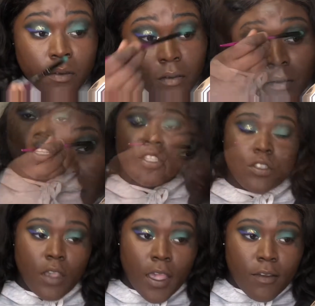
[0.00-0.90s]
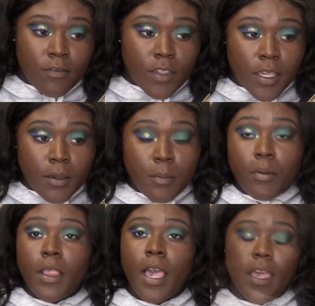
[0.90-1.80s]
Once you have that
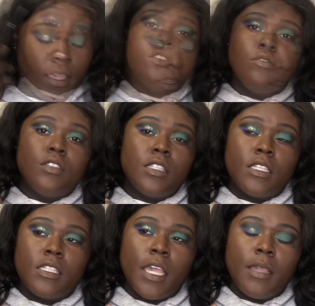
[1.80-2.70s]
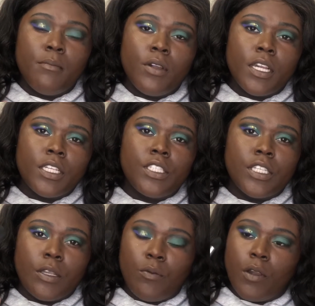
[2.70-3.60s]
applied, use the same brush
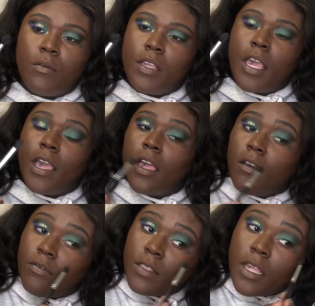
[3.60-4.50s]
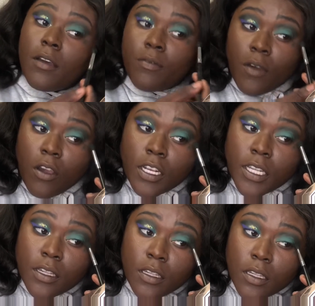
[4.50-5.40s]
and what we have left on
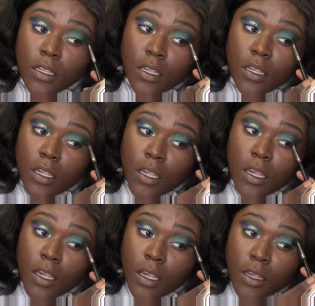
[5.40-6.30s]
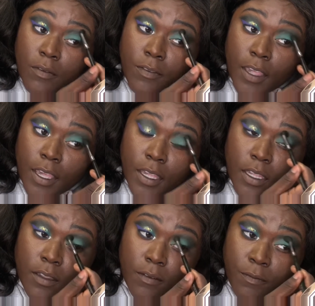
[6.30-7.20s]
it of that
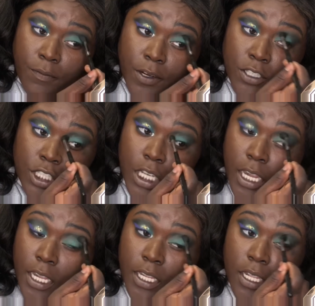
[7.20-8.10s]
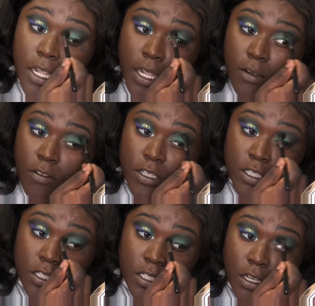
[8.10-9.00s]
first shade, and we're
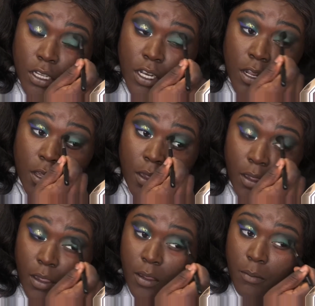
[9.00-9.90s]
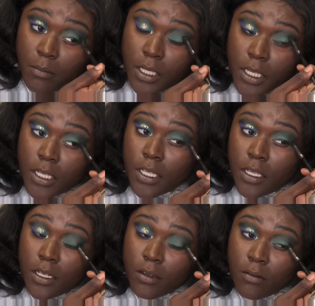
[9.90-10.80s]
just gonna
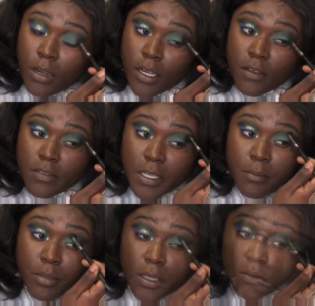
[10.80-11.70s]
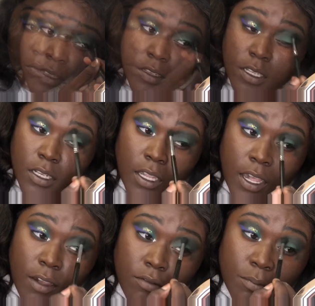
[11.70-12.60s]
blend around that blue. You can
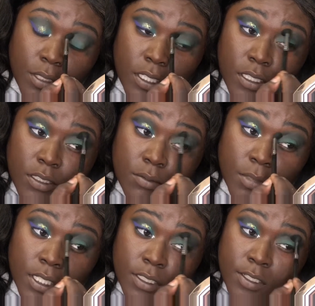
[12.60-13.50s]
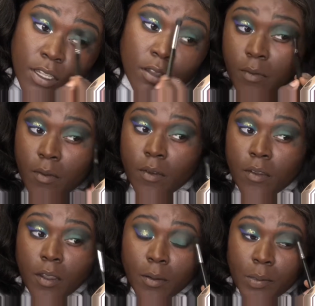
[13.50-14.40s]
never blend too much, so
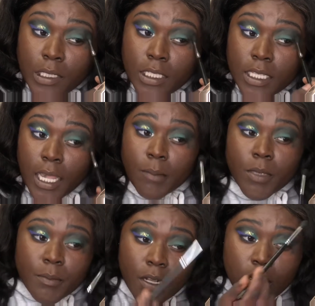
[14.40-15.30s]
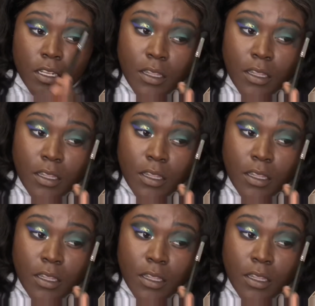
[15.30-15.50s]
don't put a time limit on it.